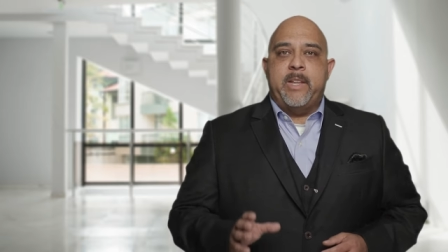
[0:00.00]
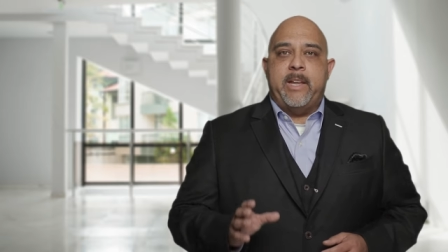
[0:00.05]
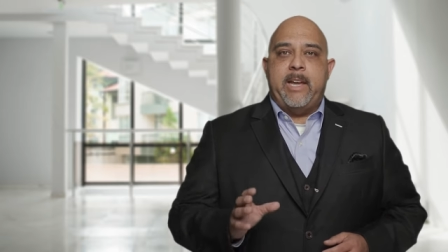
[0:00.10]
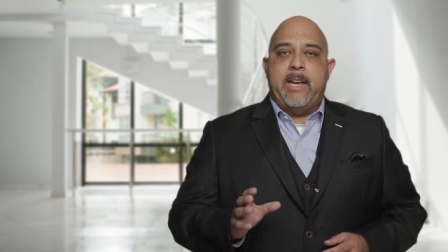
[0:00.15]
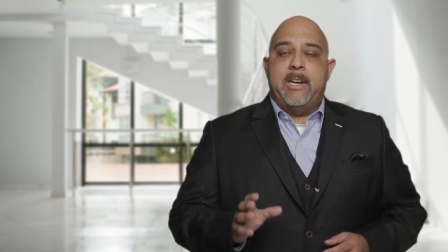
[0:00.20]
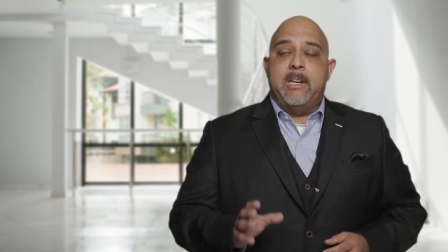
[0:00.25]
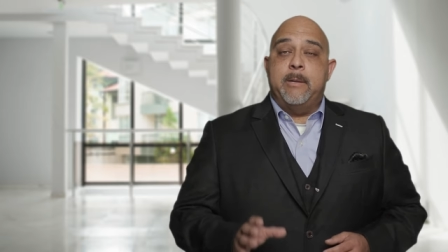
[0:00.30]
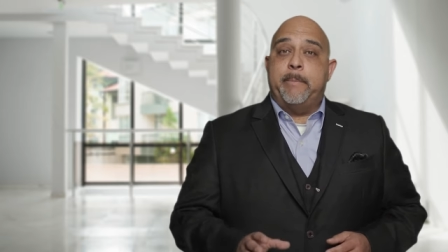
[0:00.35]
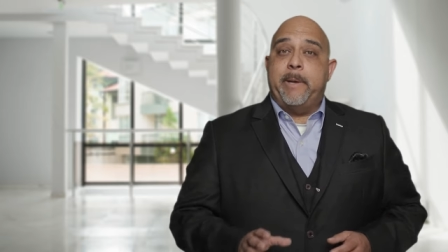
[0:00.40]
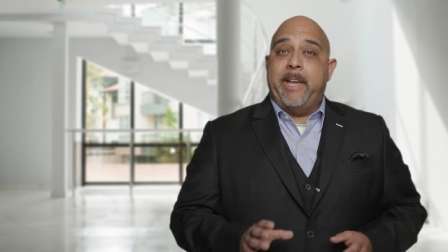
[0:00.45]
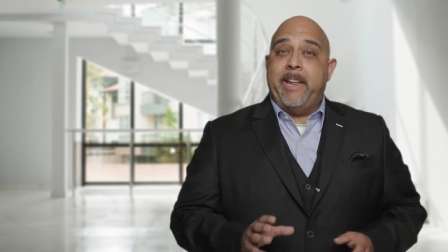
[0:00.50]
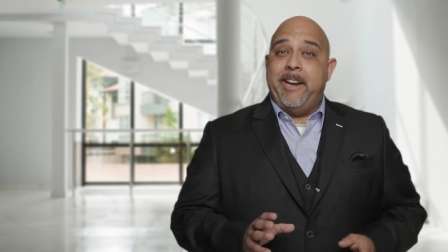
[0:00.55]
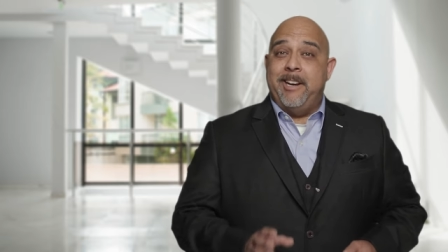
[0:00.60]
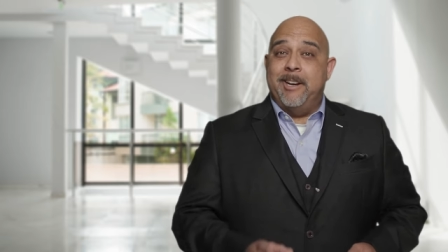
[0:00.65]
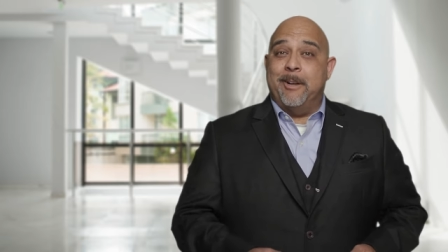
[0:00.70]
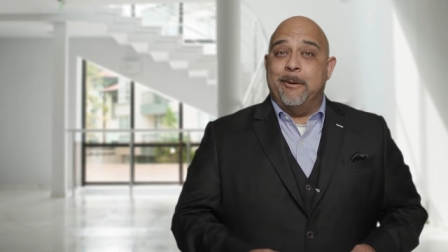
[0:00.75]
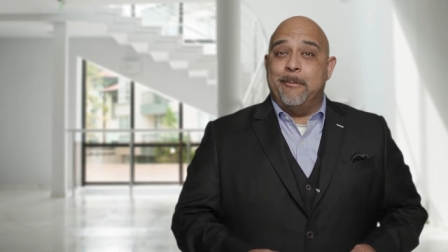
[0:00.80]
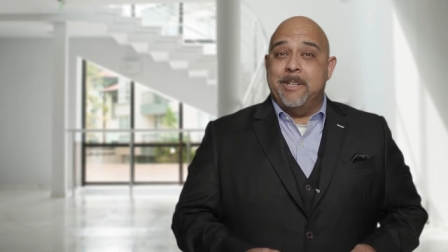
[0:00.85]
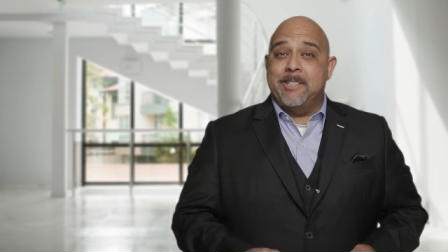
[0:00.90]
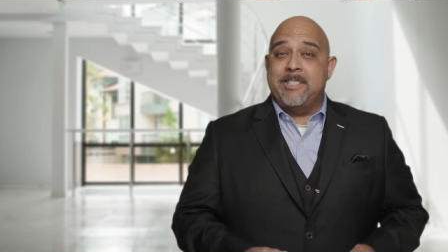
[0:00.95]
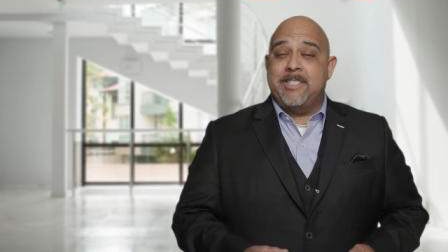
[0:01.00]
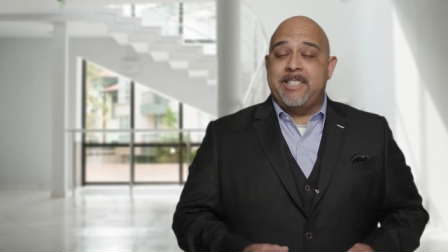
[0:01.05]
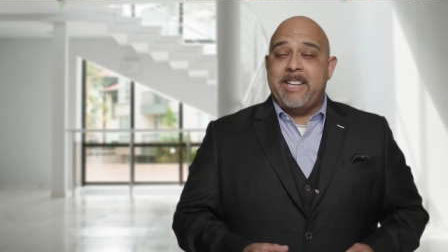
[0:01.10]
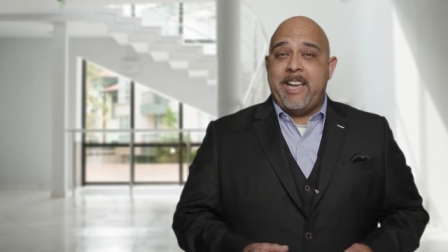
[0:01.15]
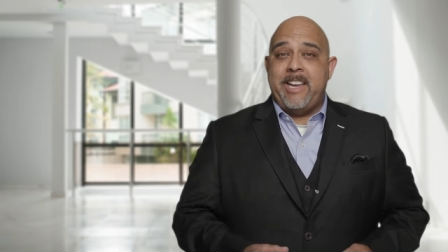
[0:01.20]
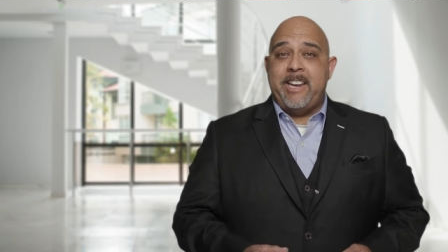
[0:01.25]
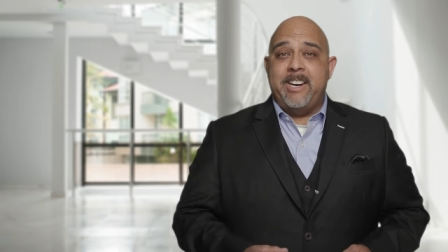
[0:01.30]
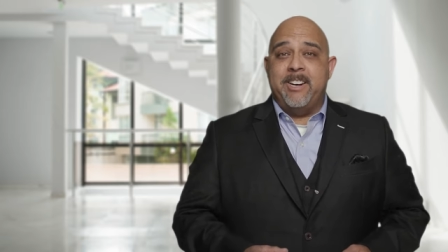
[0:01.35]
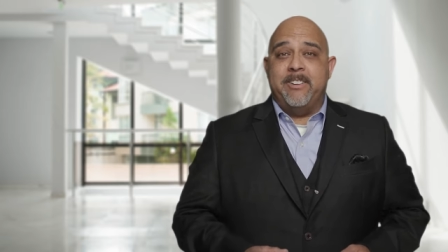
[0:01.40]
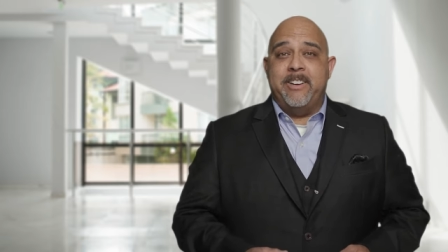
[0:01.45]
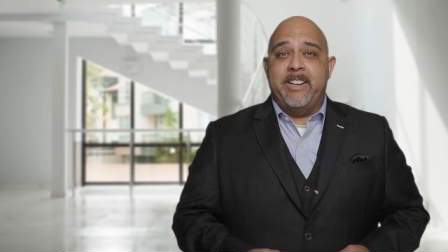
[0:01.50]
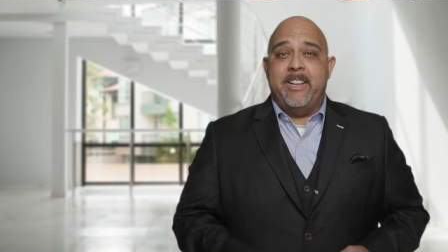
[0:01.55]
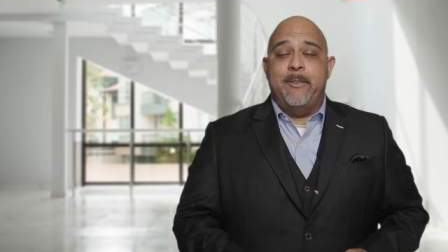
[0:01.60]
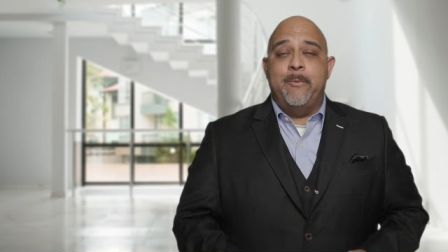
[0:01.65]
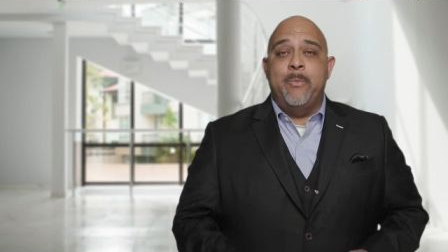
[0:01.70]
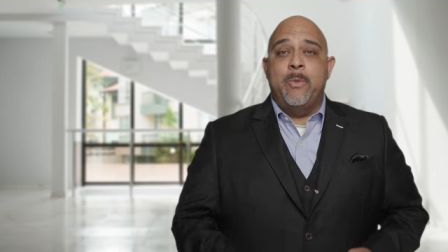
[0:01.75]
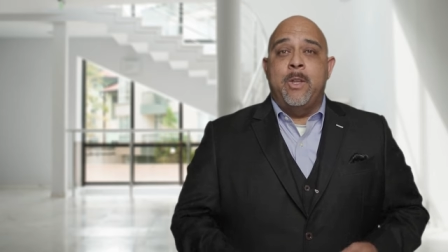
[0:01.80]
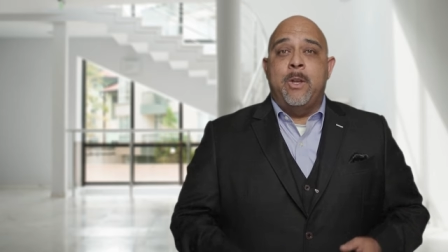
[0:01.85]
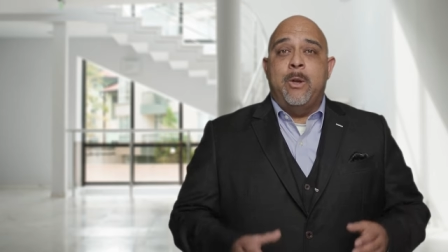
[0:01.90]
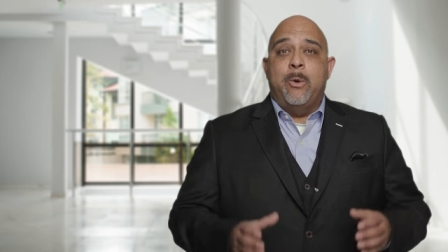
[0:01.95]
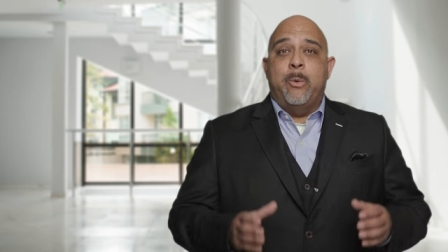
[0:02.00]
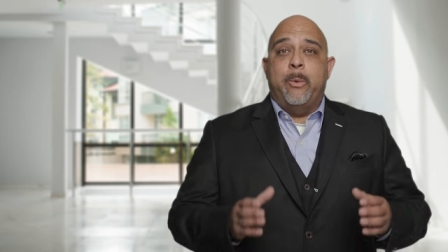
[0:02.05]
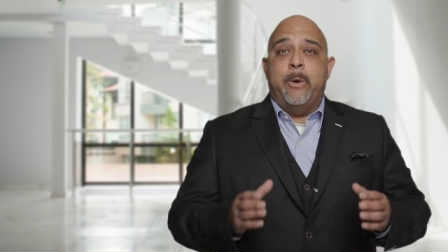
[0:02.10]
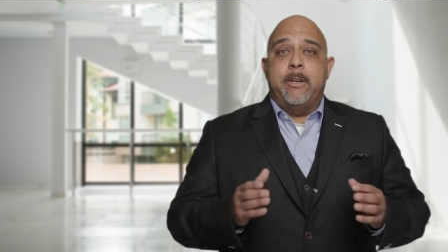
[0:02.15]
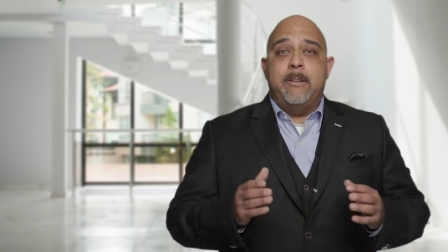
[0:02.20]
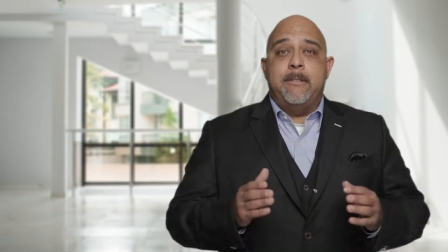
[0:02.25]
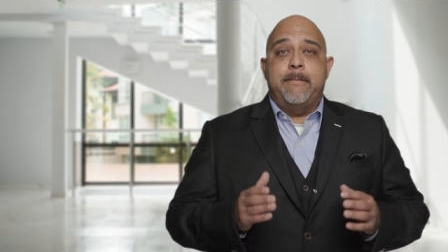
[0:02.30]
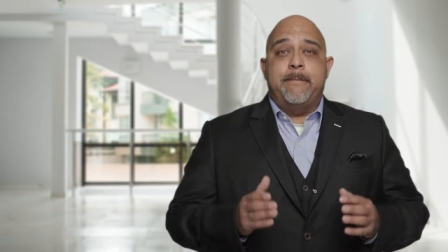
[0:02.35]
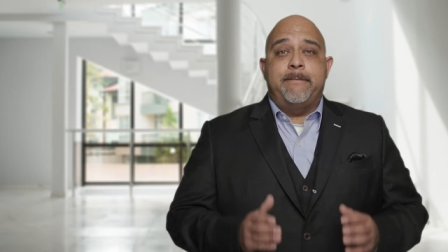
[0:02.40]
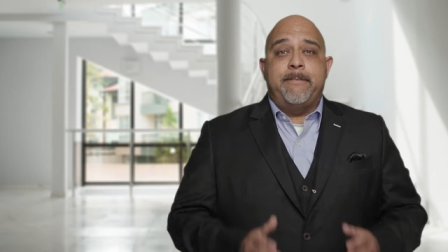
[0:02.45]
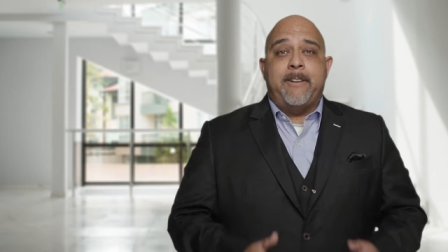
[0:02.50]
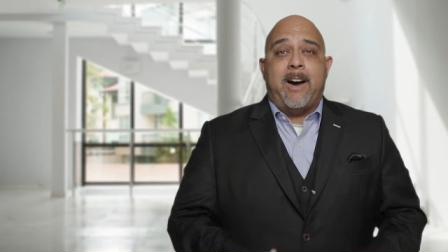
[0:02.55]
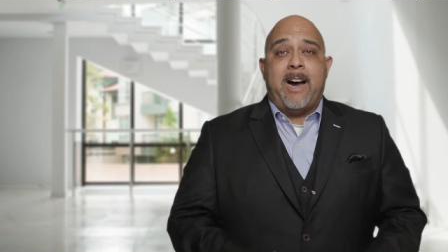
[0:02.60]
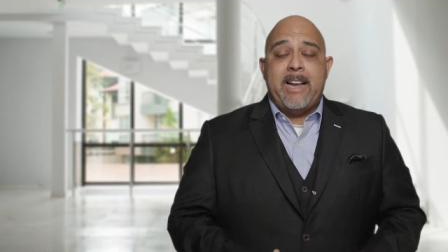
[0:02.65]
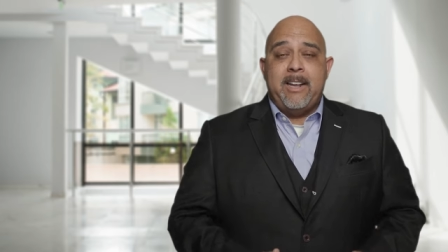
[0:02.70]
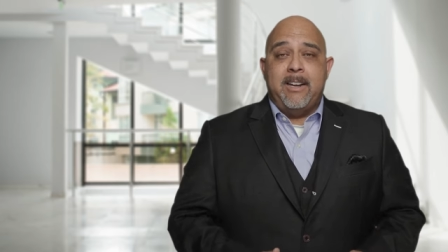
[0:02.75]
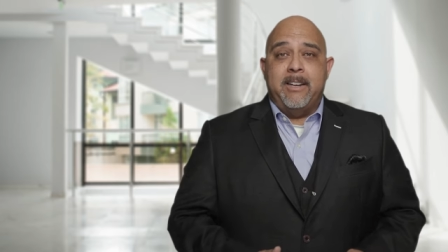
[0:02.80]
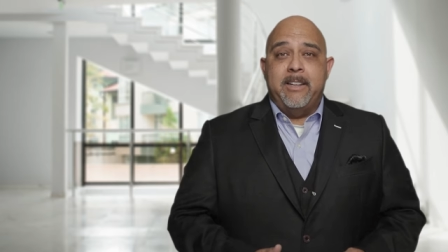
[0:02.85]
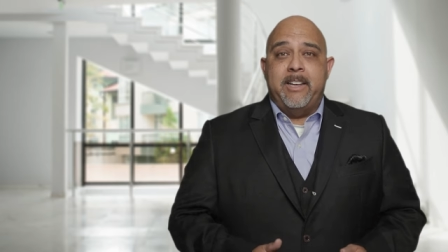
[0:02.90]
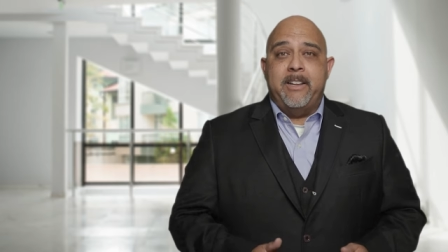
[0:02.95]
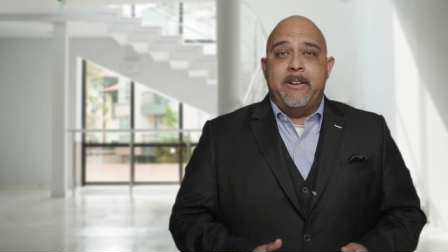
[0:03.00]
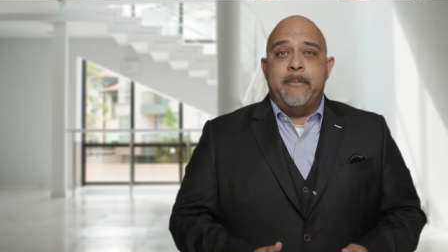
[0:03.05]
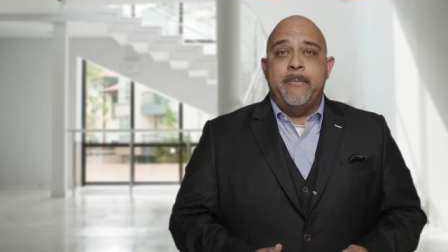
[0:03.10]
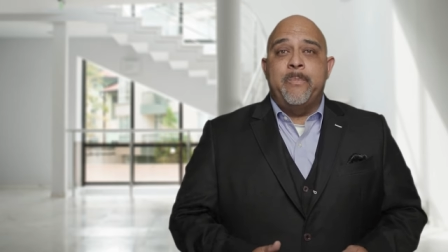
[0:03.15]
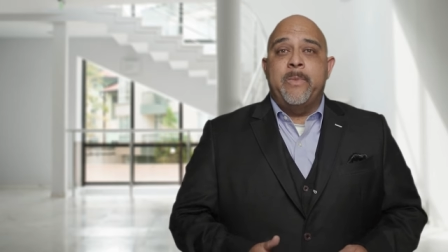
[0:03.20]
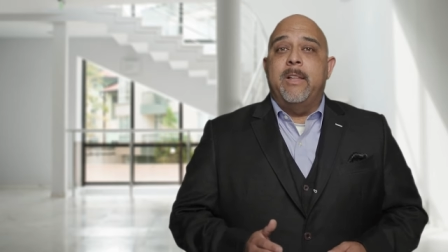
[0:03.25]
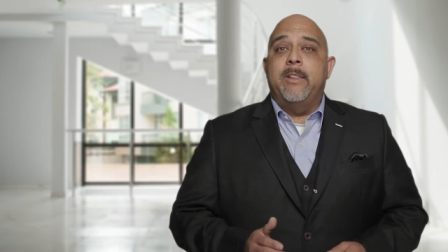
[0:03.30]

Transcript: and depending on what state you're in, when you file it,